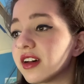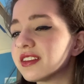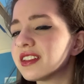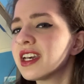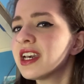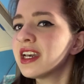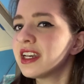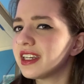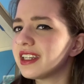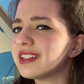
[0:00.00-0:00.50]

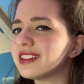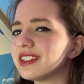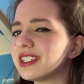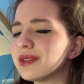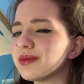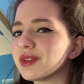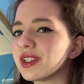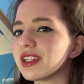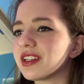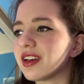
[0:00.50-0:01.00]
He
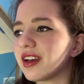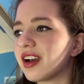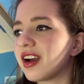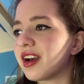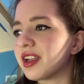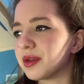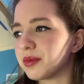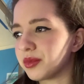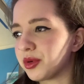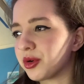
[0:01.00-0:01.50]
deemed it
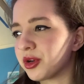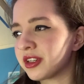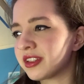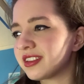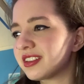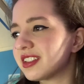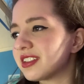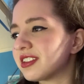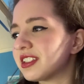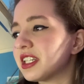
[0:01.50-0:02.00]

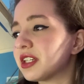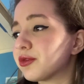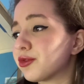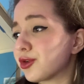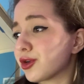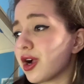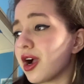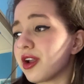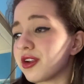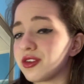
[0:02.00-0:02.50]
unimportant since he had
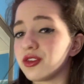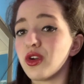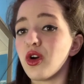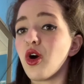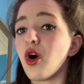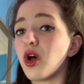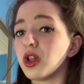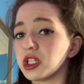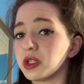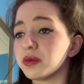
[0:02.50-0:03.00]
forgotten
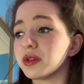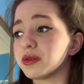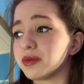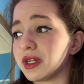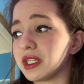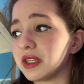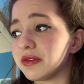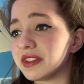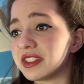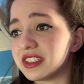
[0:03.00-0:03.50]
all of the
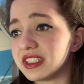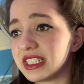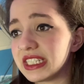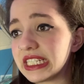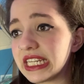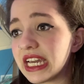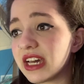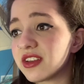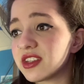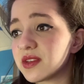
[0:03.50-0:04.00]
relevant
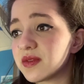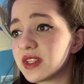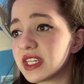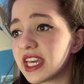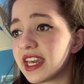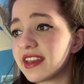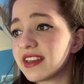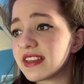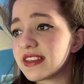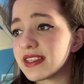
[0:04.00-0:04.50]
details of the
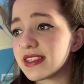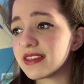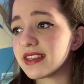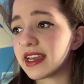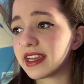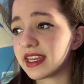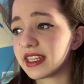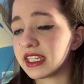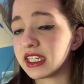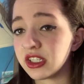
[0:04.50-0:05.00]
case the
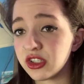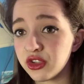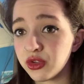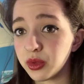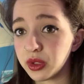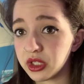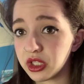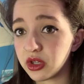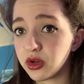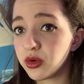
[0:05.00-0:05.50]
second he
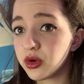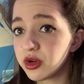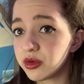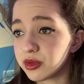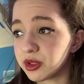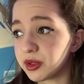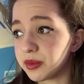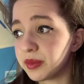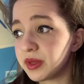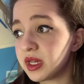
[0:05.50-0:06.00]
adjourned the
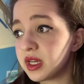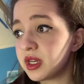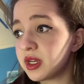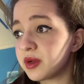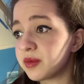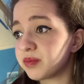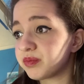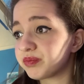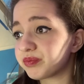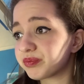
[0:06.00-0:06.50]
courtroom.
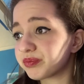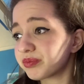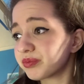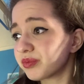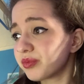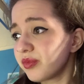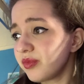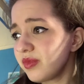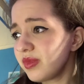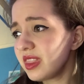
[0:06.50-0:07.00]

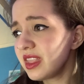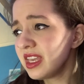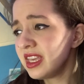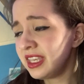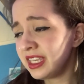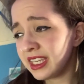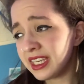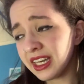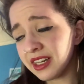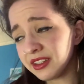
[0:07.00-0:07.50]

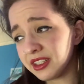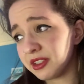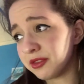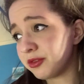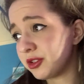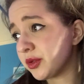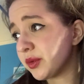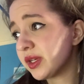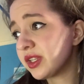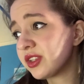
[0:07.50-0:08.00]
He yelled at a
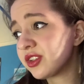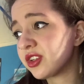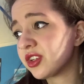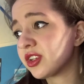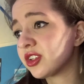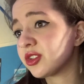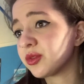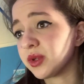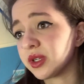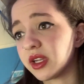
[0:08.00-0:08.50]
few
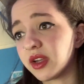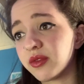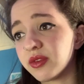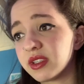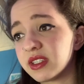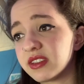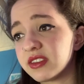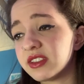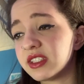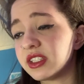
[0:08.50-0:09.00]
interns working for
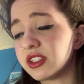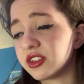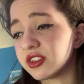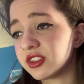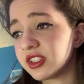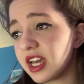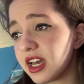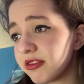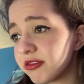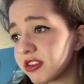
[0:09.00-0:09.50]
the senior
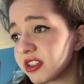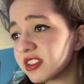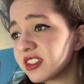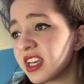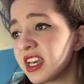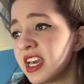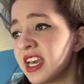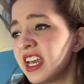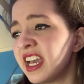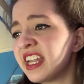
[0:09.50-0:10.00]
staffers
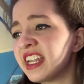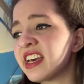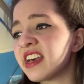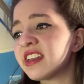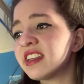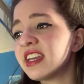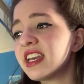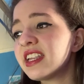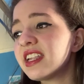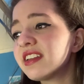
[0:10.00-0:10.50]
and had
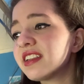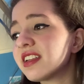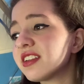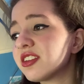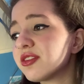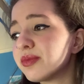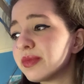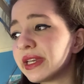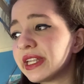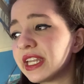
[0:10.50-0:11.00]
an
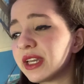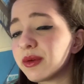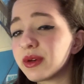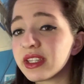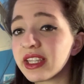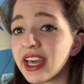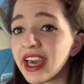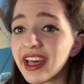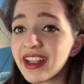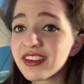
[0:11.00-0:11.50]
inattentive meeting with
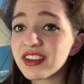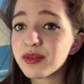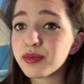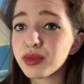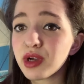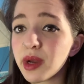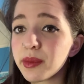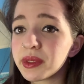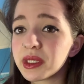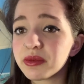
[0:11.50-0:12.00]
the heads of
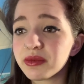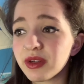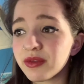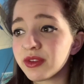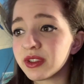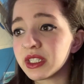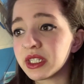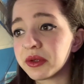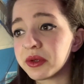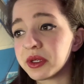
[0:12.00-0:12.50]
prominent
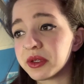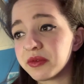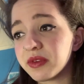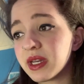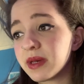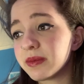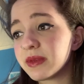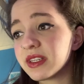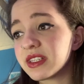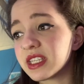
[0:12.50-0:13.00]
Renvalerian
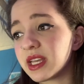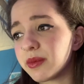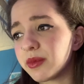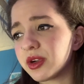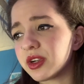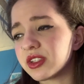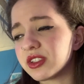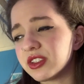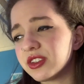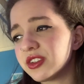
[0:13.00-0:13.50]
families that were
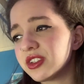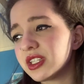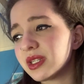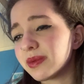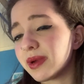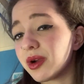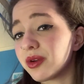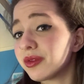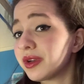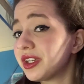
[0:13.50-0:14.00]
concerned
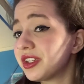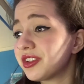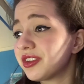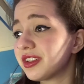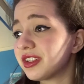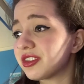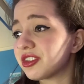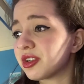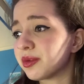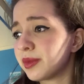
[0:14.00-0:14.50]
about racial
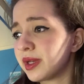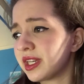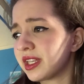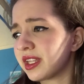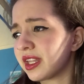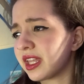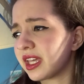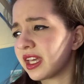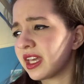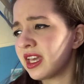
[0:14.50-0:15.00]

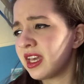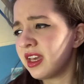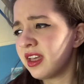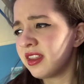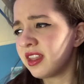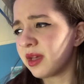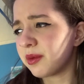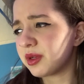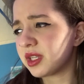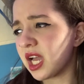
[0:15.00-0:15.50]
intermingling
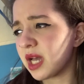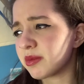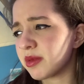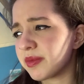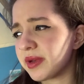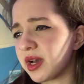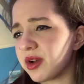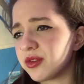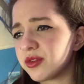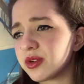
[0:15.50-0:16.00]
that would come
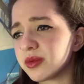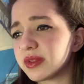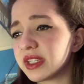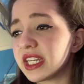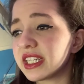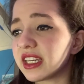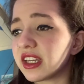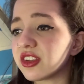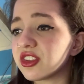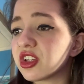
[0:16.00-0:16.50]
about from
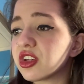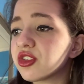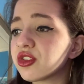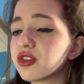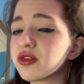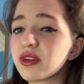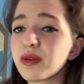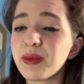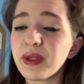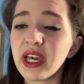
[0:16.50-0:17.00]
taking
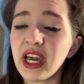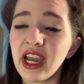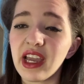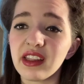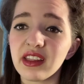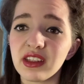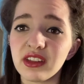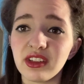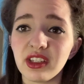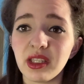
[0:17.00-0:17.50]
children from the
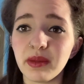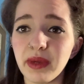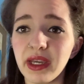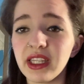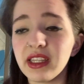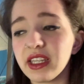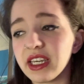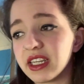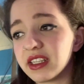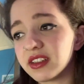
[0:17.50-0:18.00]
island to the
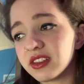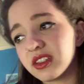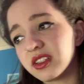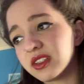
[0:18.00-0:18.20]
mainland.